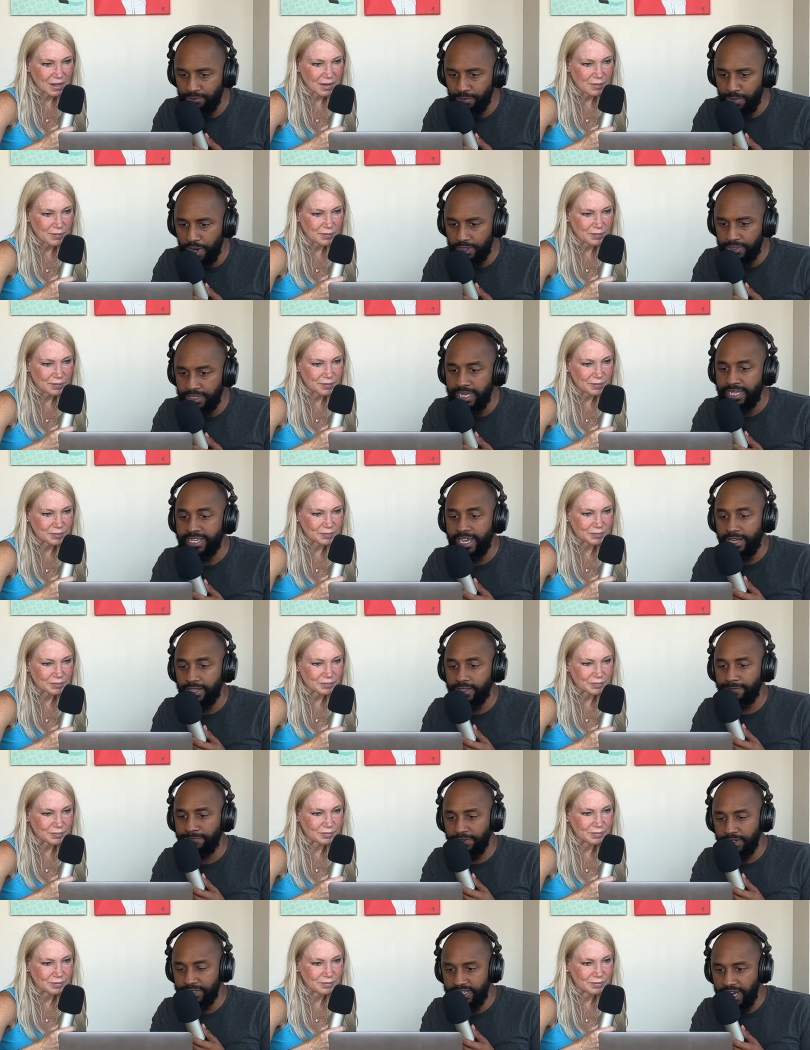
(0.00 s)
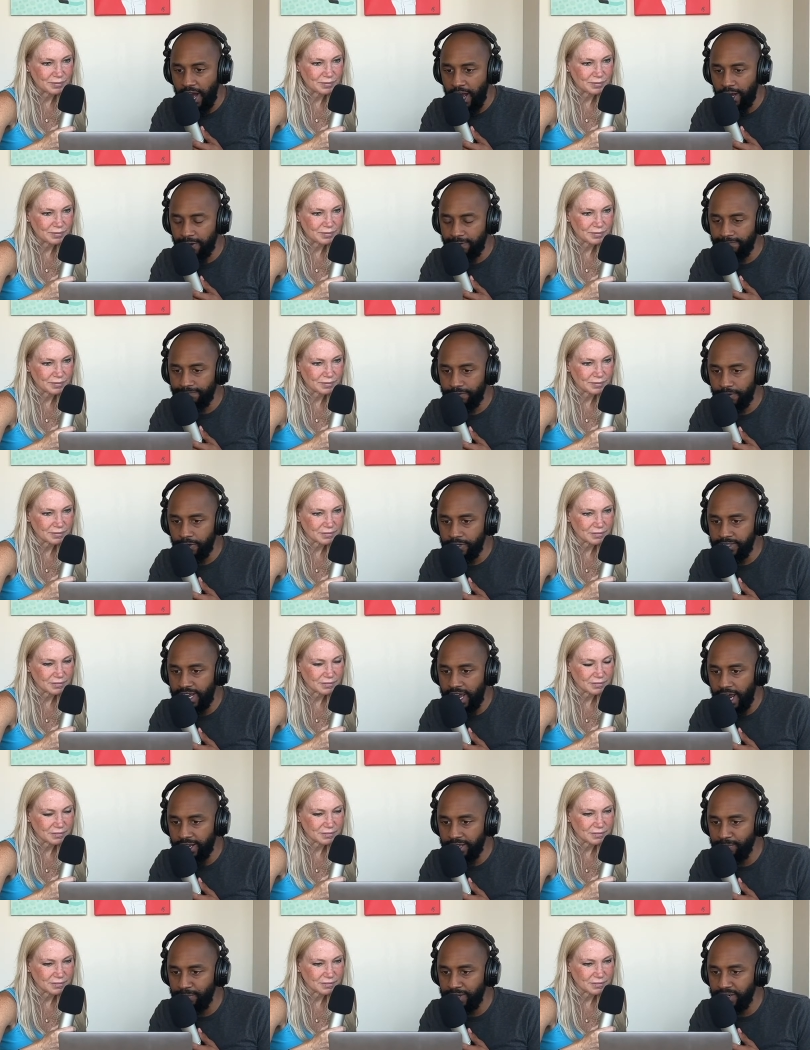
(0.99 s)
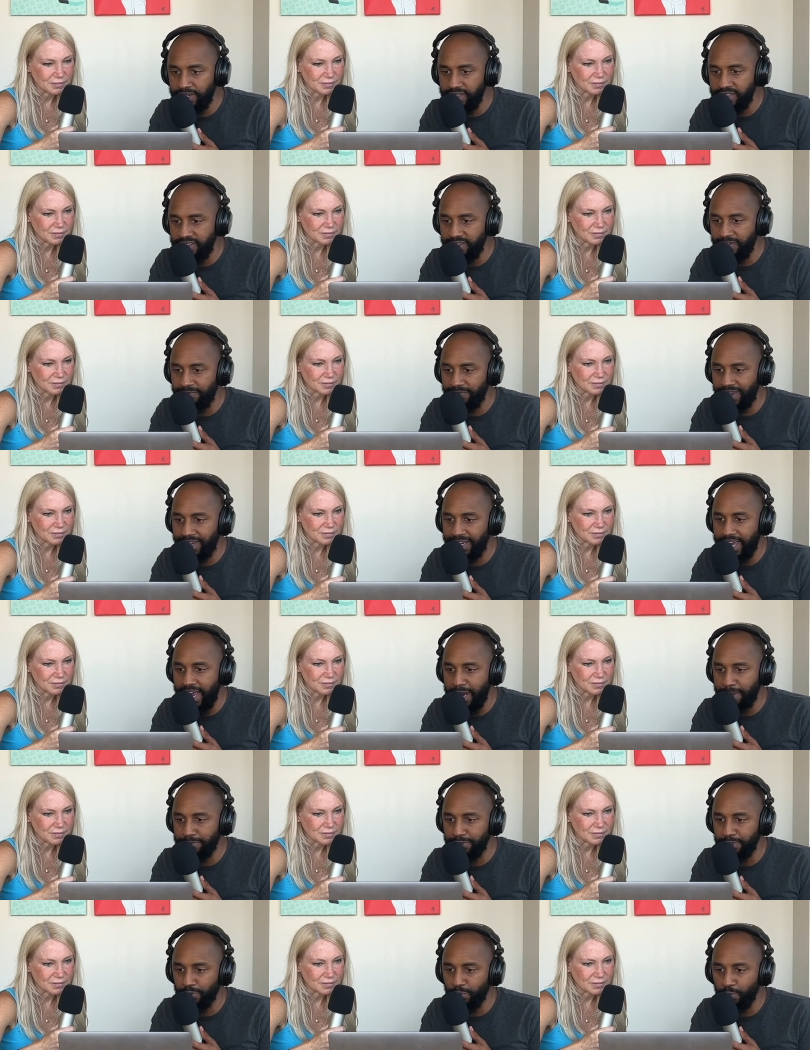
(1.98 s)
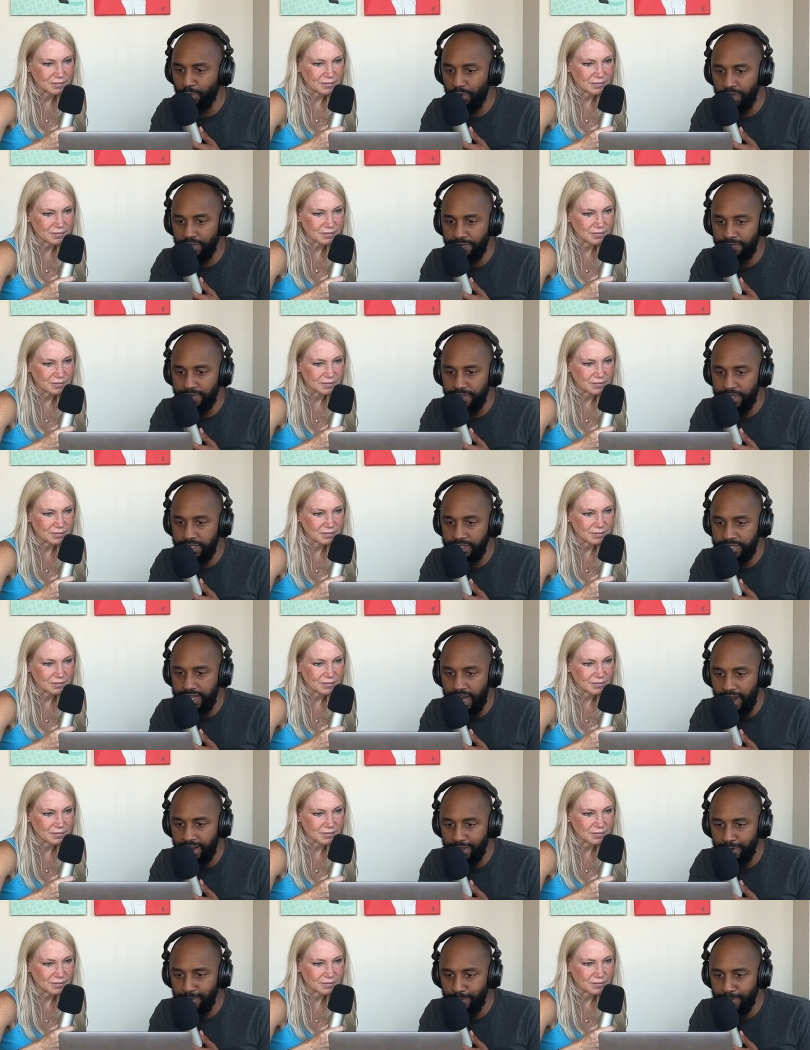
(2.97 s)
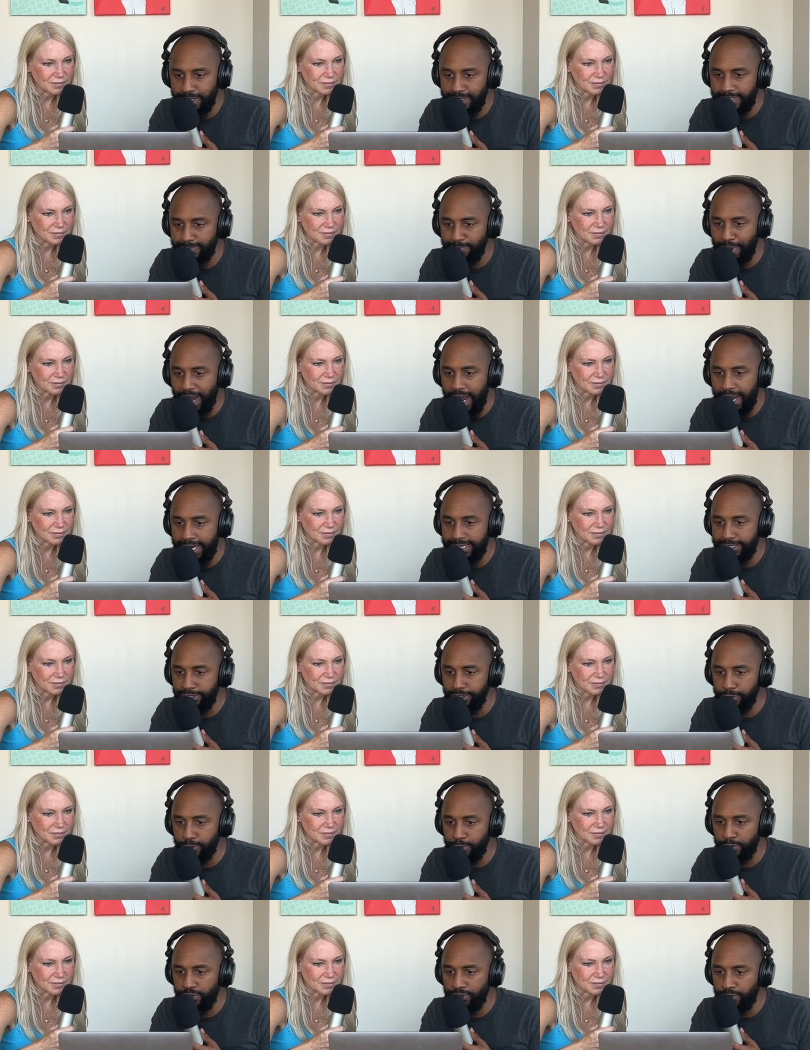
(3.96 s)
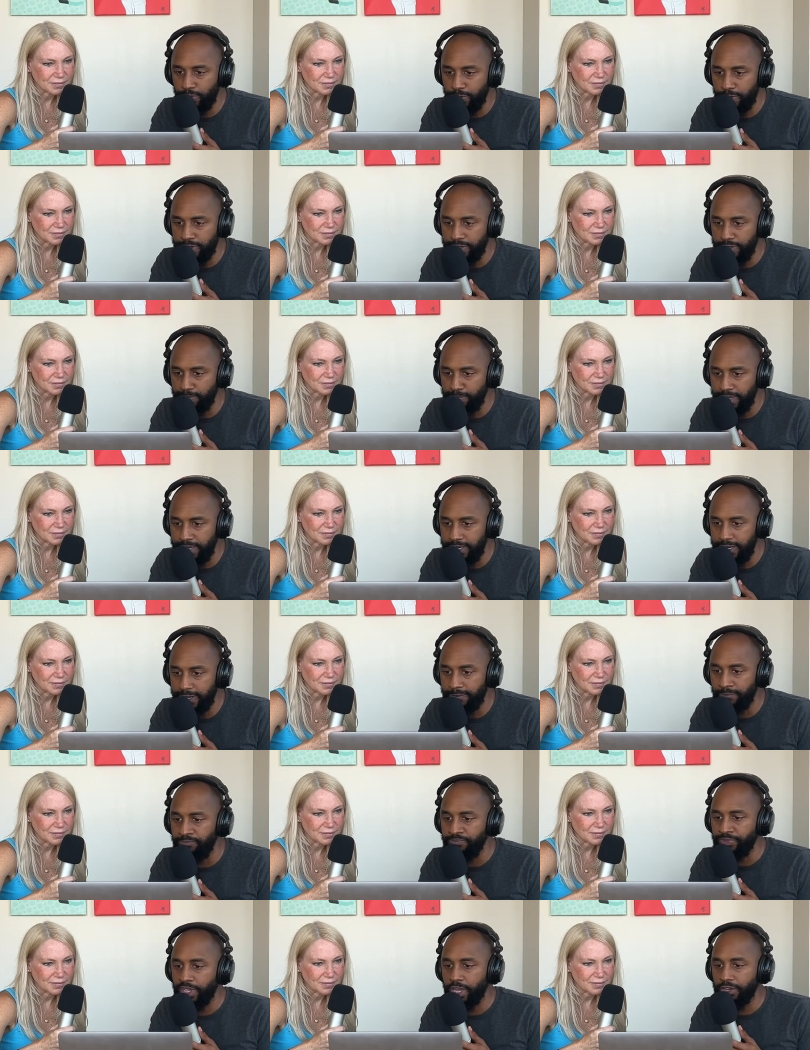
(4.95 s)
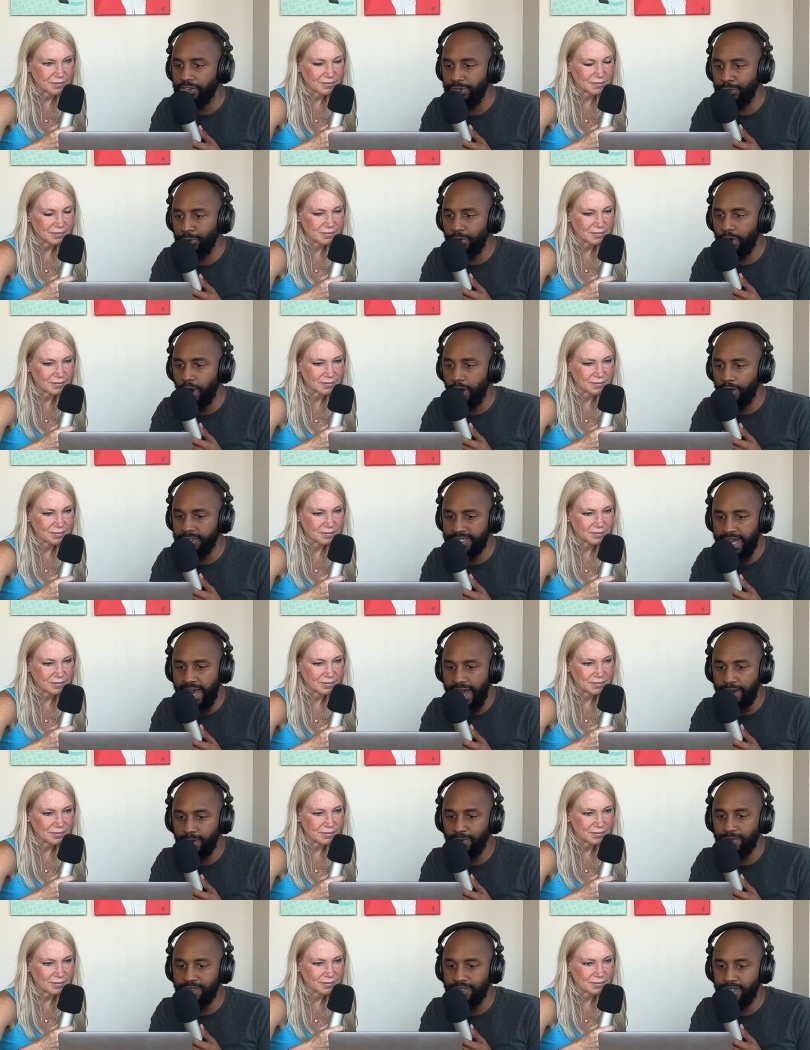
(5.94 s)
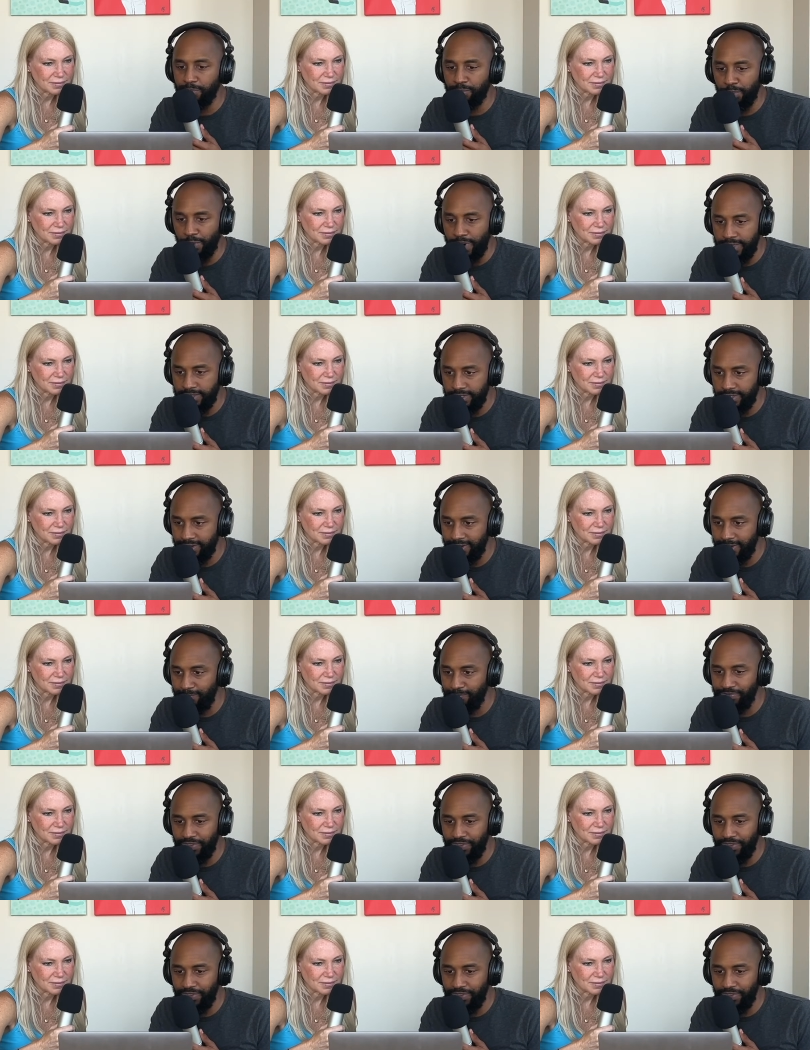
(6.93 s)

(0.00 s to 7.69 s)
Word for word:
Speaker 1: remarks. Yeah, the photographer documenting the event captured one of the documents Biden used during the meeting, a cue card titled "The President,"